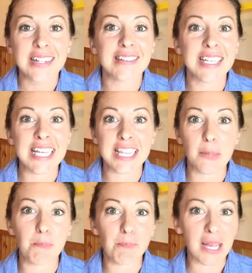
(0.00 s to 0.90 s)
to get
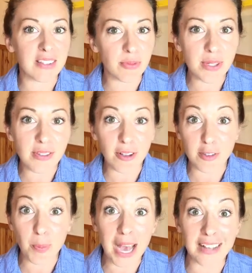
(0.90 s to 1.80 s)
the best
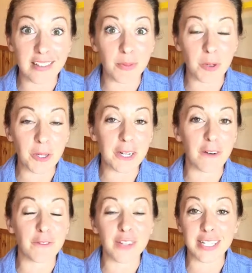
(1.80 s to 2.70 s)
results possible in
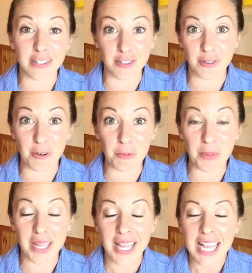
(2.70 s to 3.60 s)
our fitness group.